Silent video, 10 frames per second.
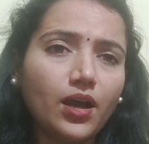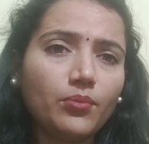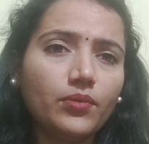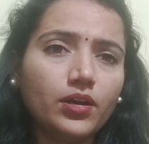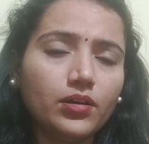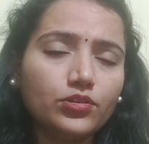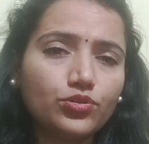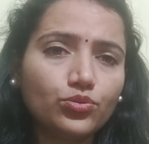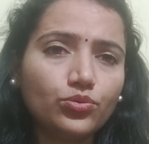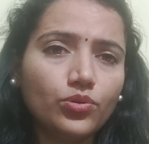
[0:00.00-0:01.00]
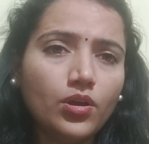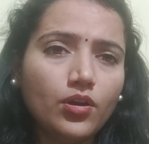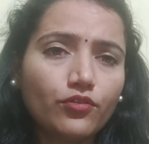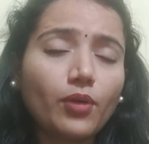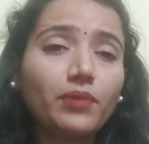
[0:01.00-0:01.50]

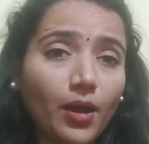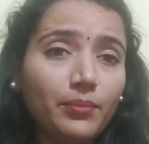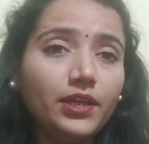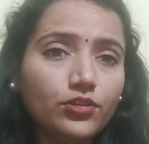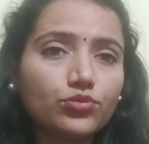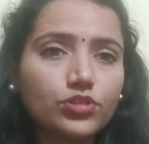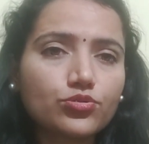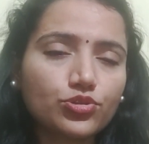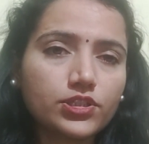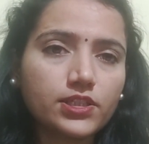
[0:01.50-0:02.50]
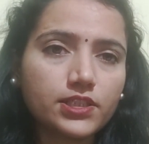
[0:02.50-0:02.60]
coming to the social